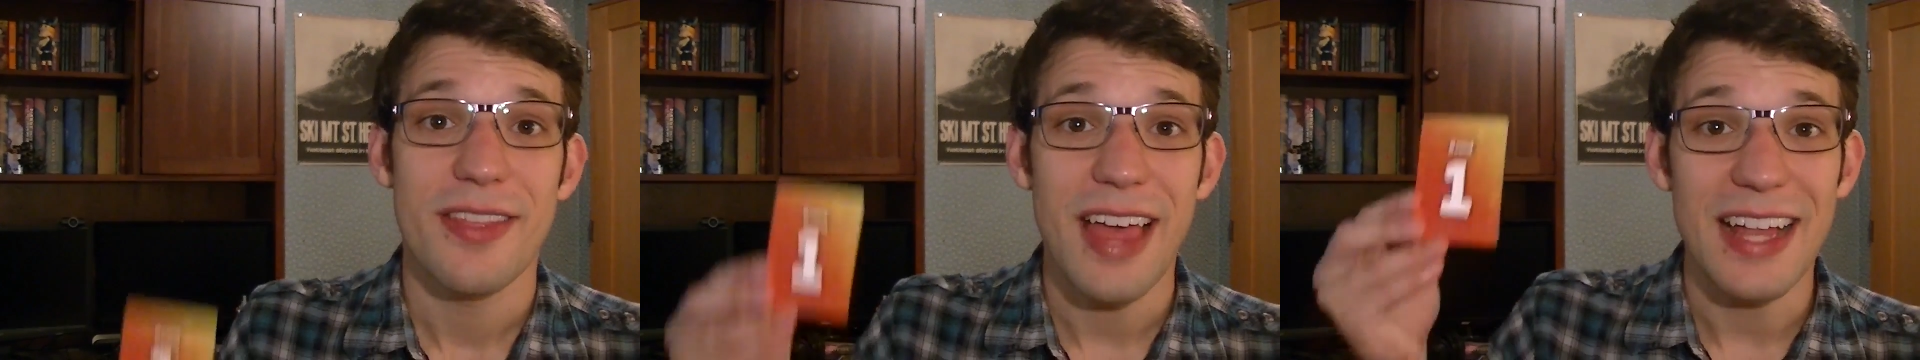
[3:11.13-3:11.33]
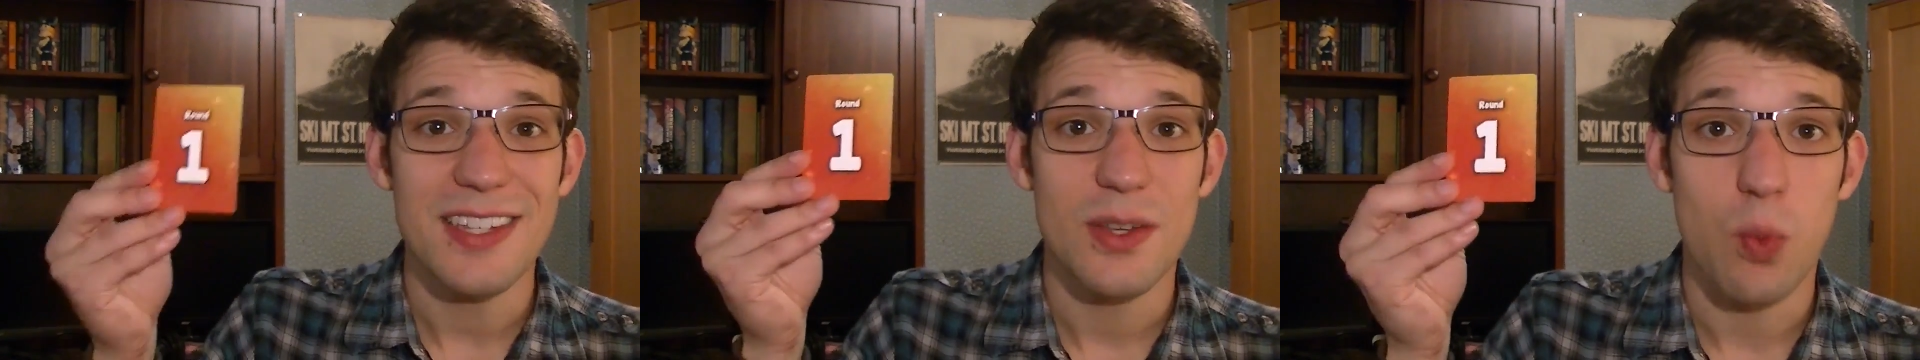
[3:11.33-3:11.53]

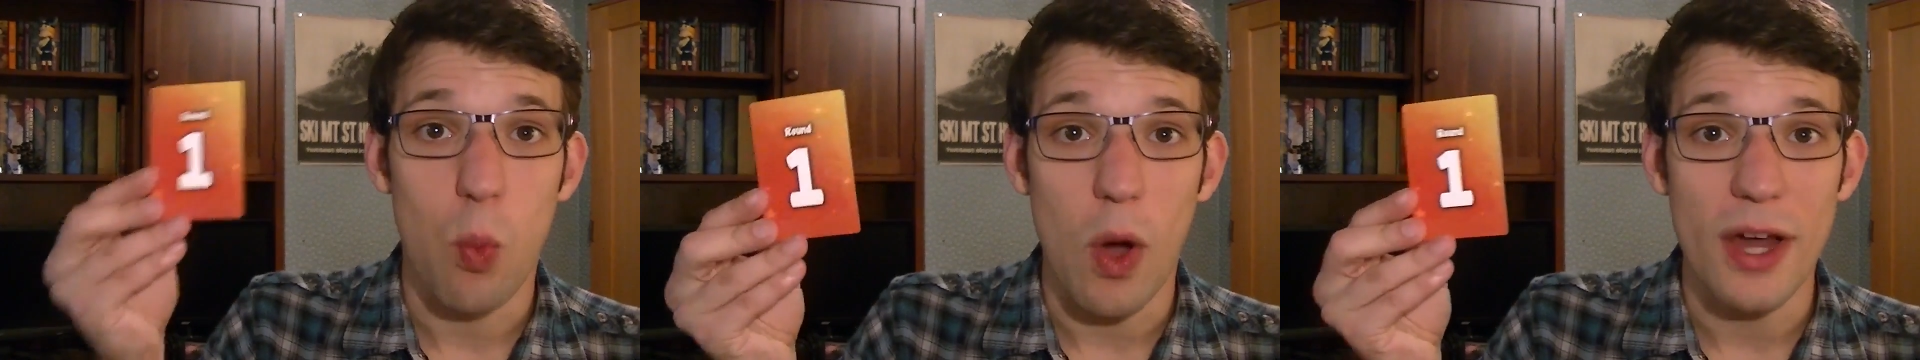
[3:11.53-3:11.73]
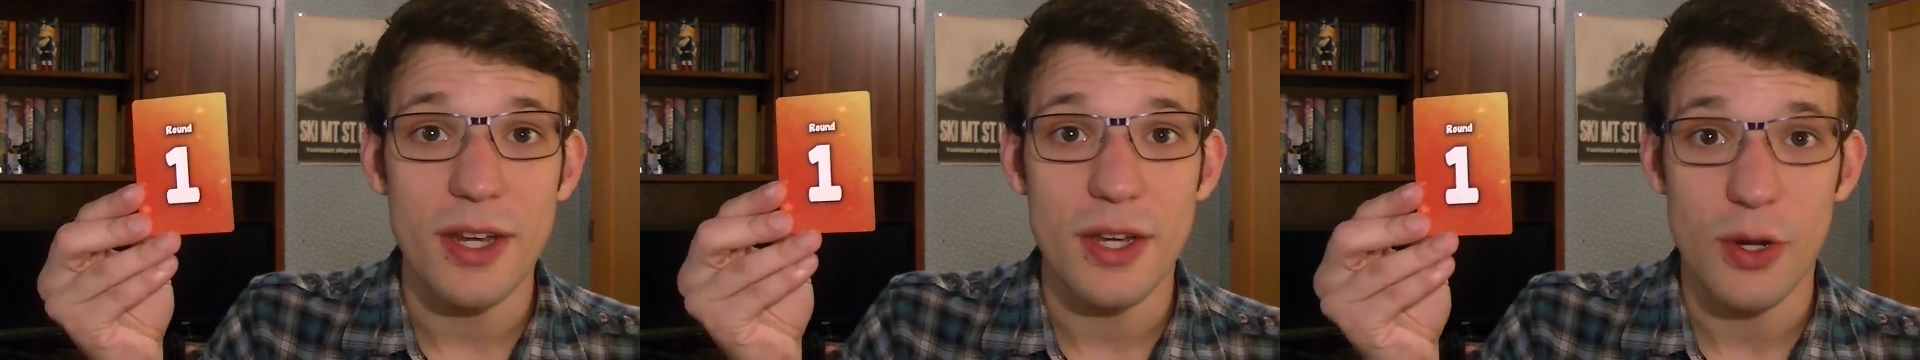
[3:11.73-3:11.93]
that's
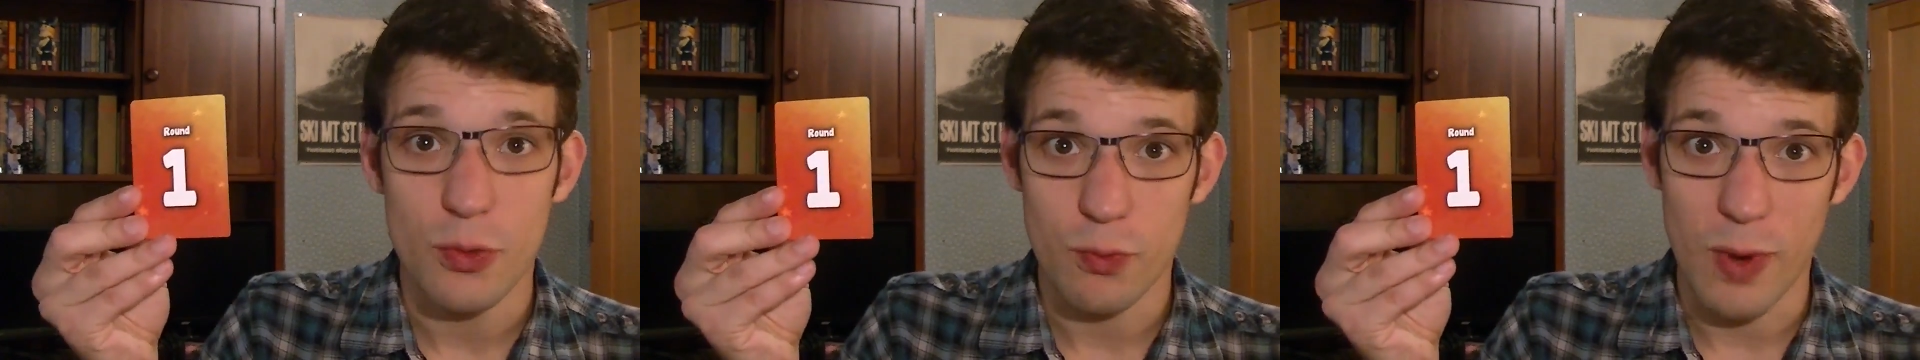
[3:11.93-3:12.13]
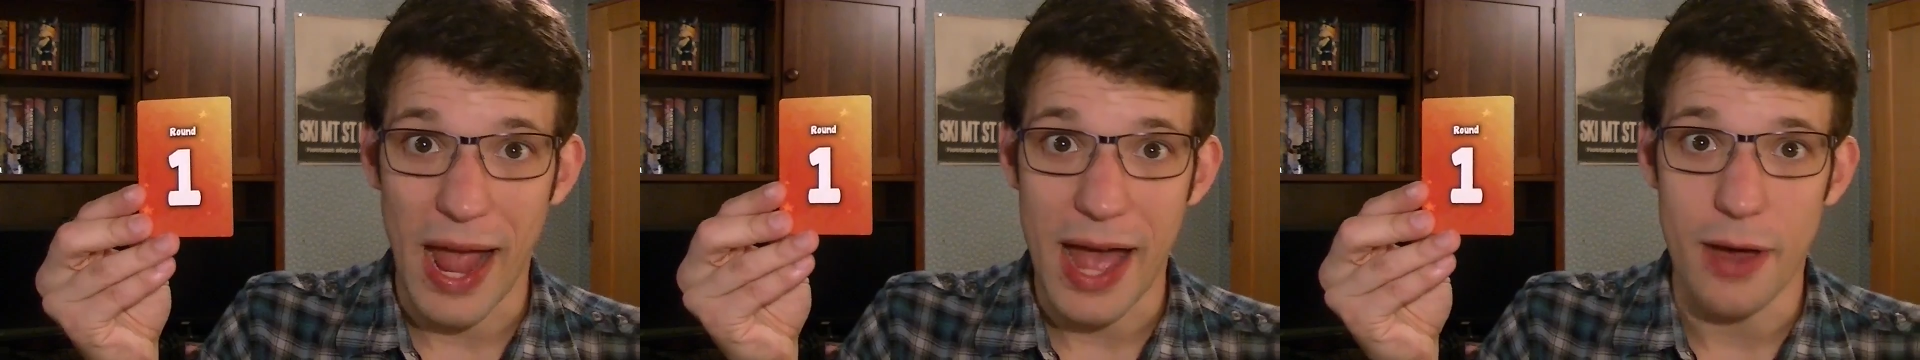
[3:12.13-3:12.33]
1
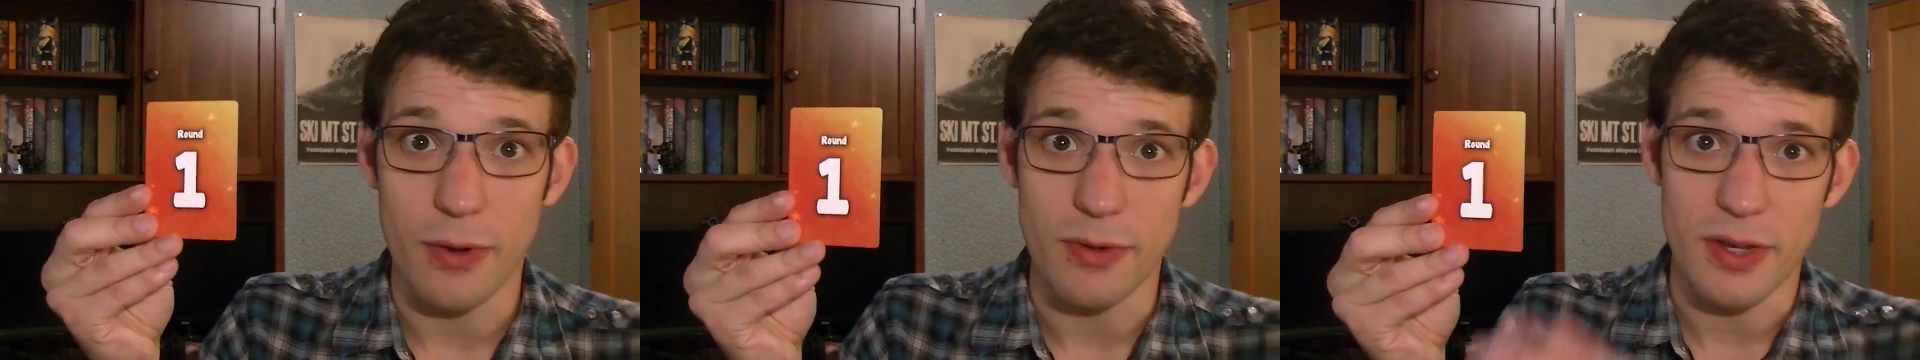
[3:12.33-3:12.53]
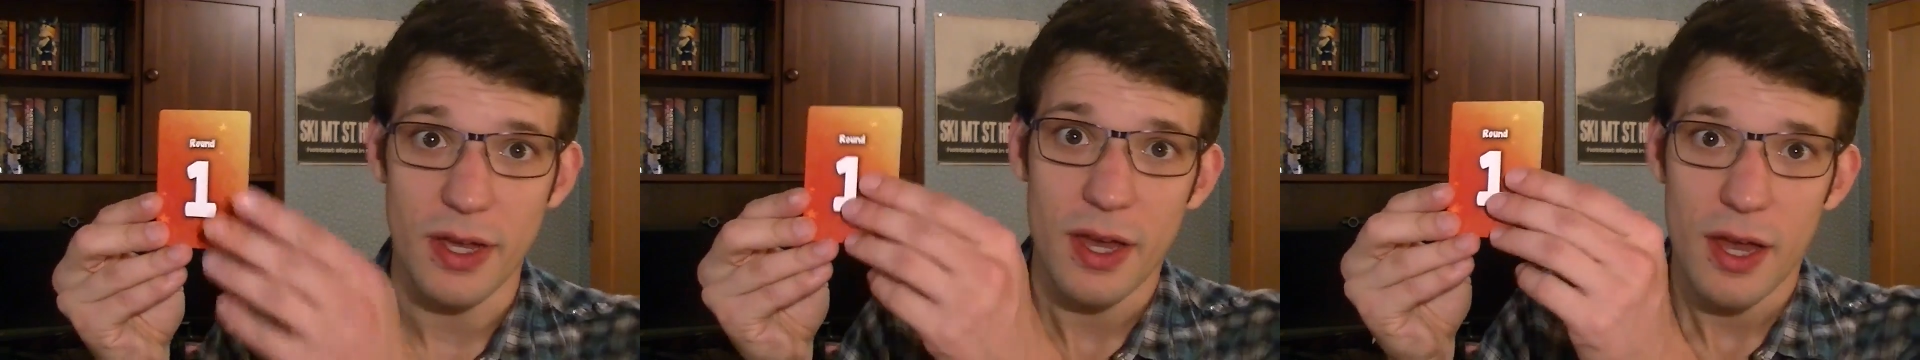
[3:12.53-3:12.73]

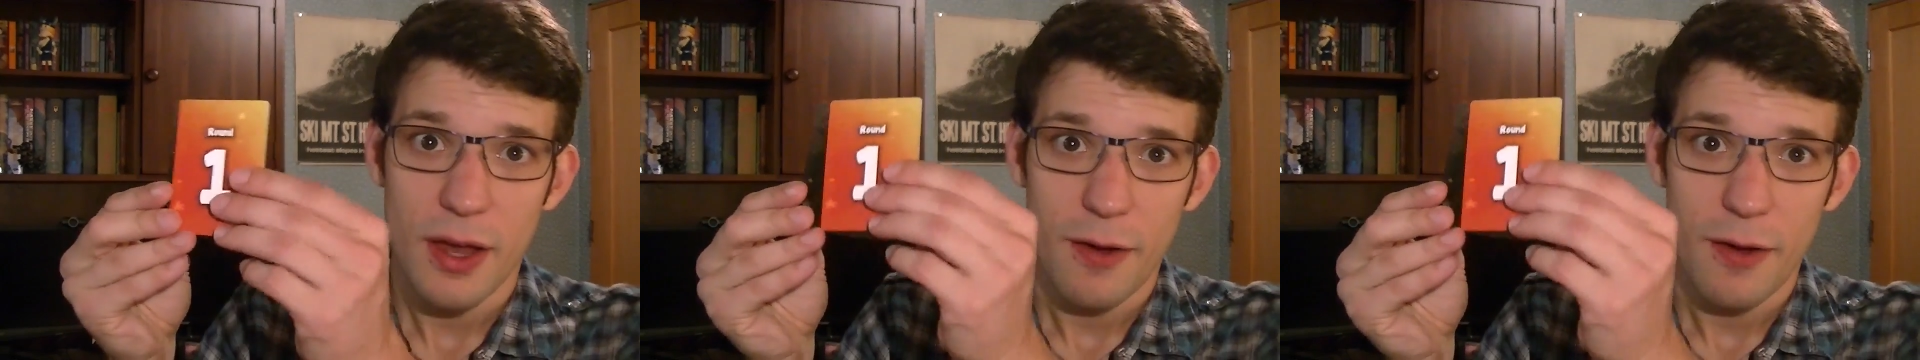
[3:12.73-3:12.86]
round.